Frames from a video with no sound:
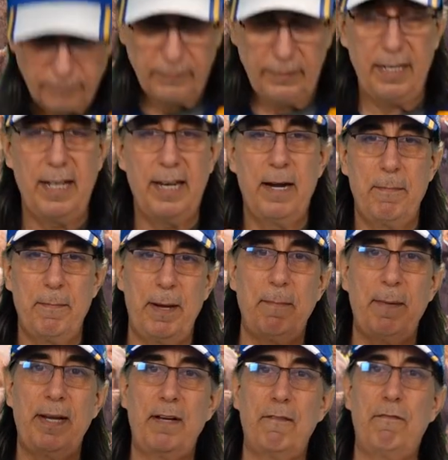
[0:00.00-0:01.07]
and I might
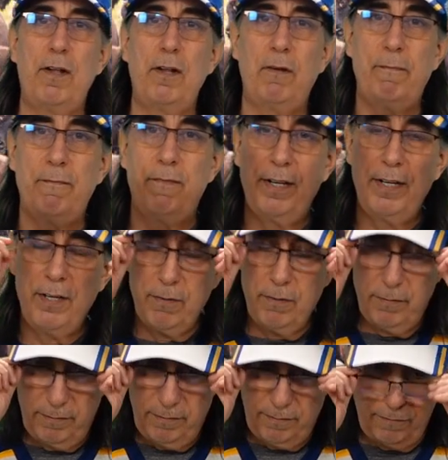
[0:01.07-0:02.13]
make a follow-up
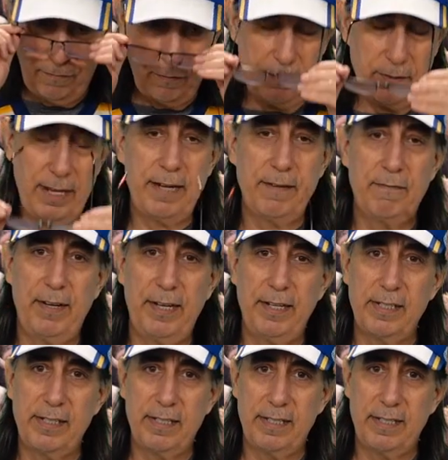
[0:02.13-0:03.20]
video for that
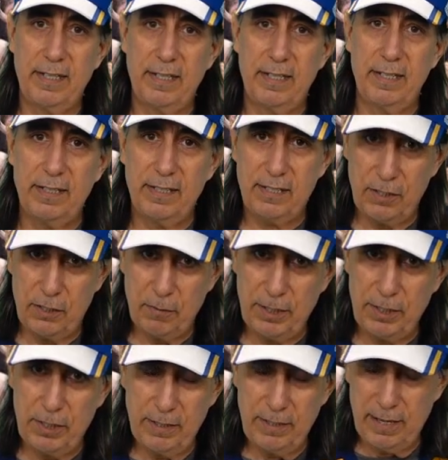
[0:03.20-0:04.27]
Vegas uh,
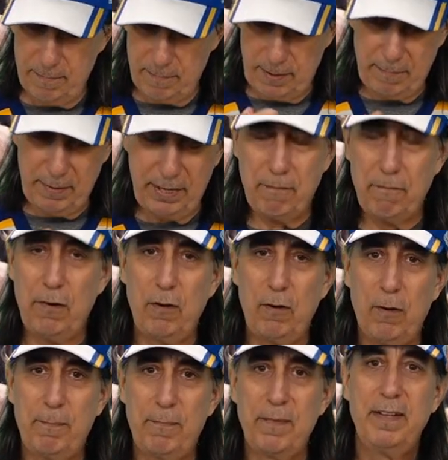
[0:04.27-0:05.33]
situation. I might make a
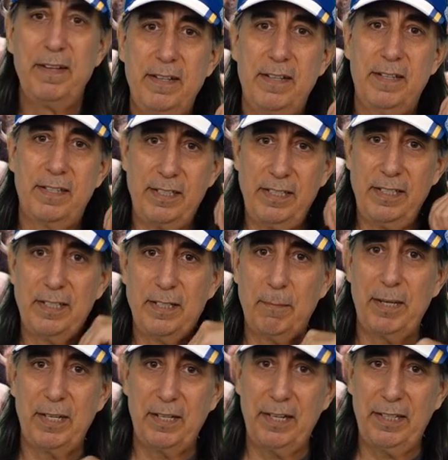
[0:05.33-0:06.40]
follow-up. I've seen some
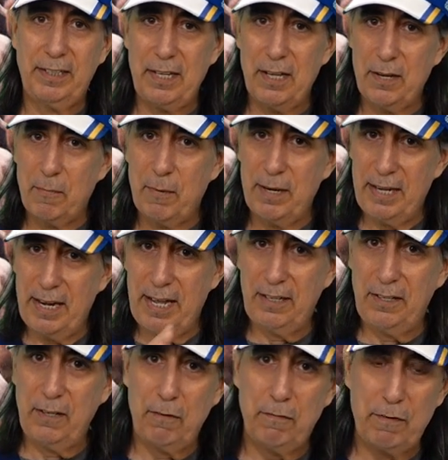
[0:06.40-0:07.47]
of you like the other one and had
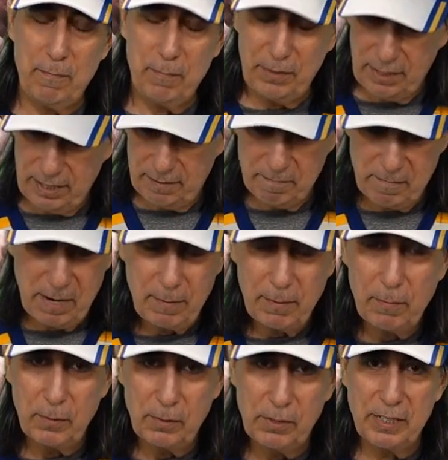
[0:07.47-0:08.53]
a little fun with it. Maybe
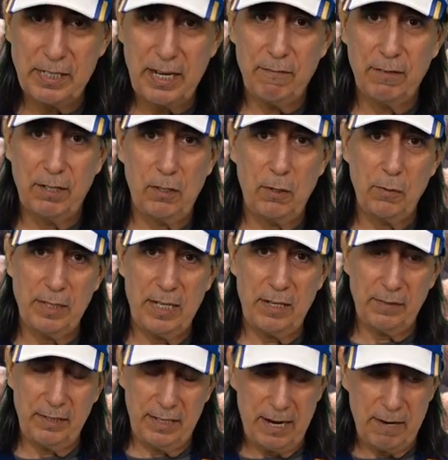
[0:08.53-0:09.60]
we'll just have a
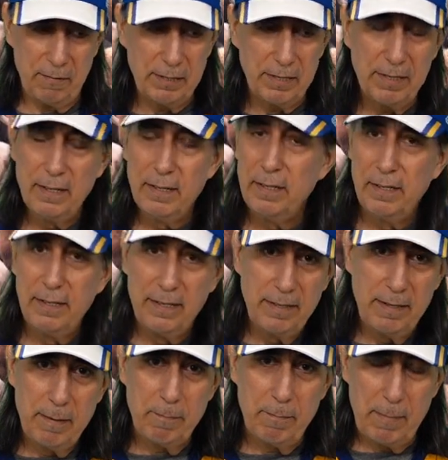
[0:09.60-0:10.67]
closeout to that one.
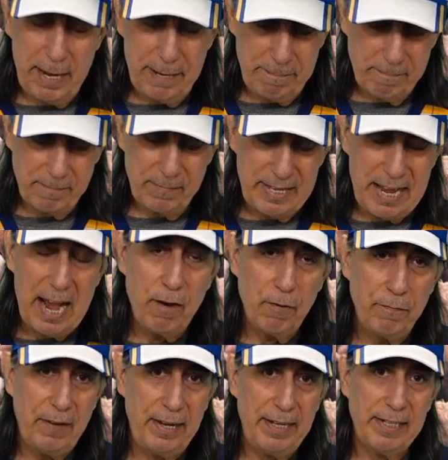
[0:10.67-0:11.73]
But now
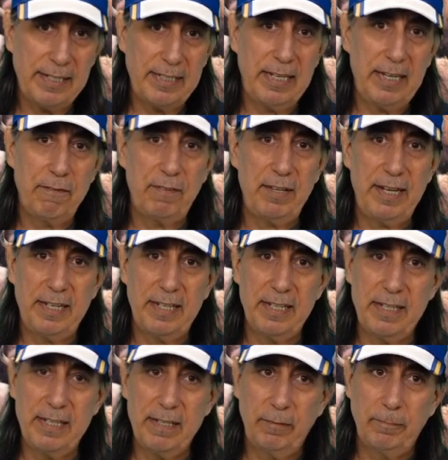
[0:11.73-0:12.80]
Vegas, if they
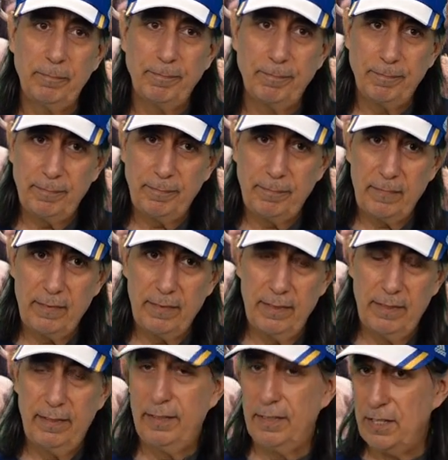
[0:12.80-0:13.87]
can
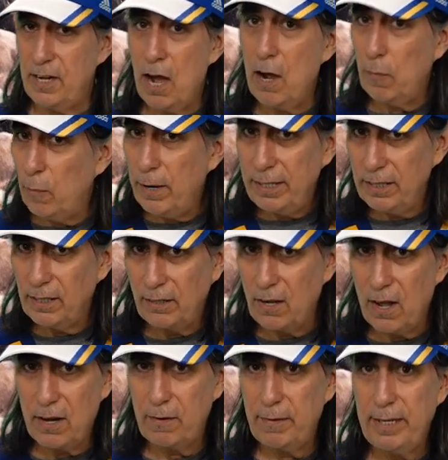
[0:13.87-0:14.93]
not win the
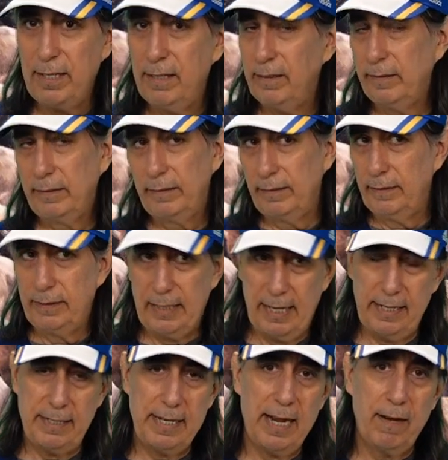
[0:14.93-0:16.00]
lottery,
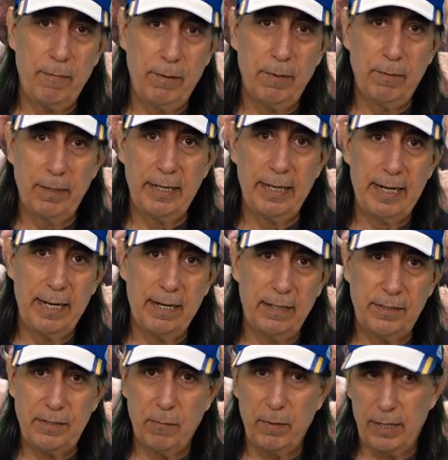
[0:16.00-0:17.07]
then yeah, we we're going to get a
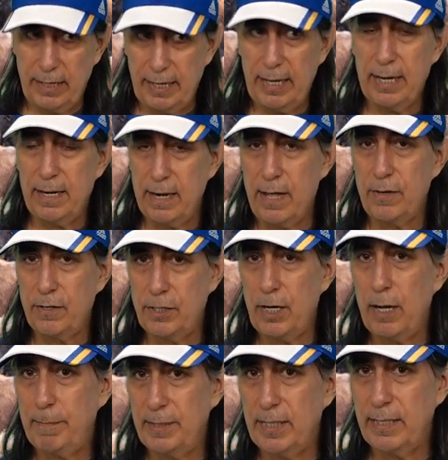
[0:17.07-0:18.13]
we're going to get another
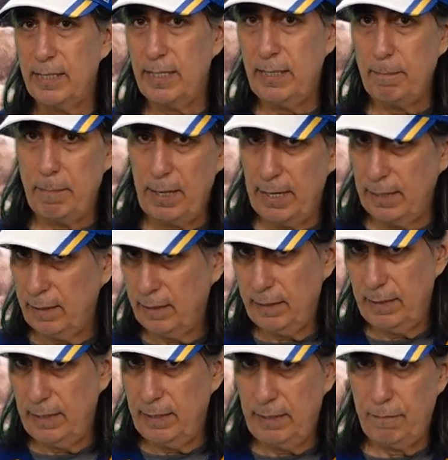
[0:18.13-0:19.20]
top 16 pick
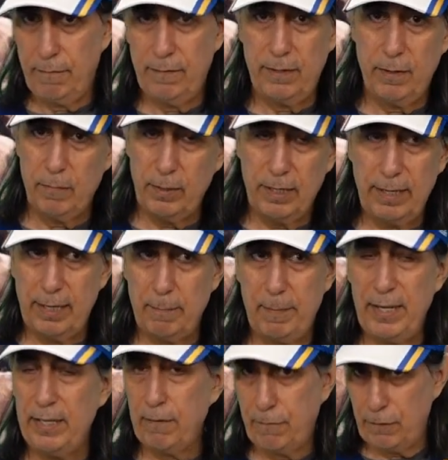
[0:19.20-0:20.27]
in the you know we're going to
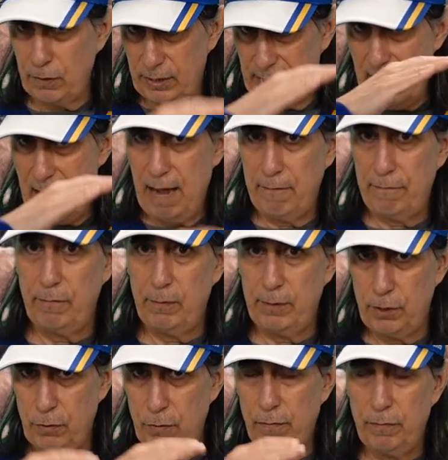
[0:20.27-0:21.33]
be in the first half
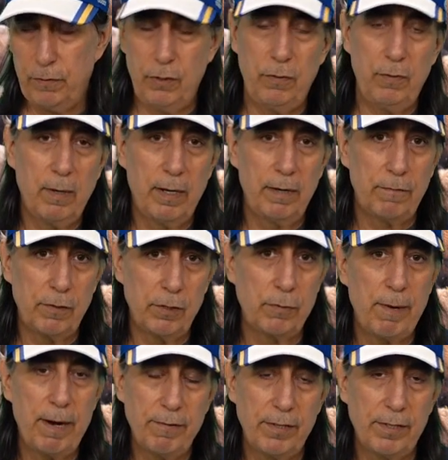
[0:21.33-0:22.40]
with two two uh, first
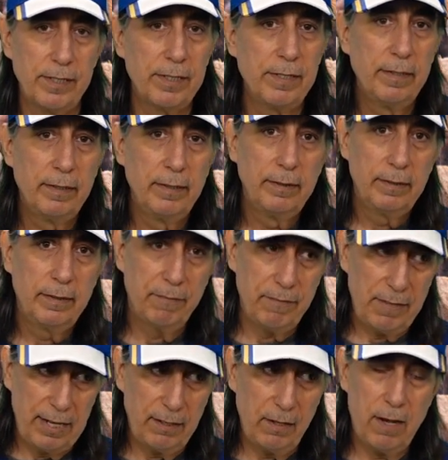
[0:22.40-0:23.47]
rounders of
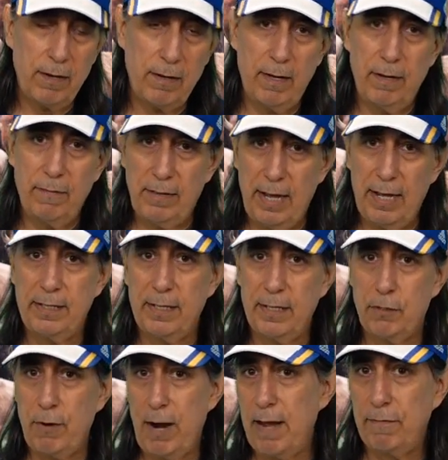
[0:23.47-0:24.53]
that lot of that uh,
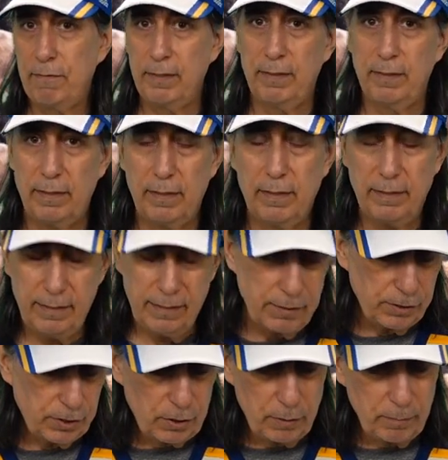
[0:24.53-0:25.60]
draft, and uh, you
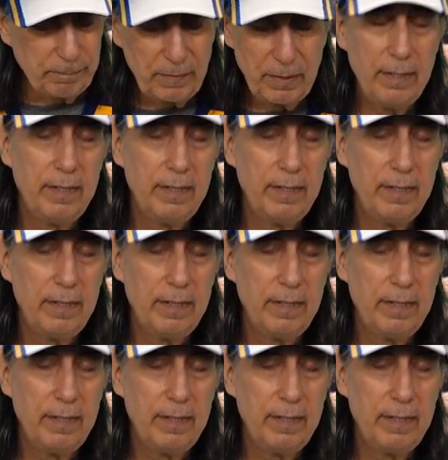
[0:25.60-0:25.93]
know so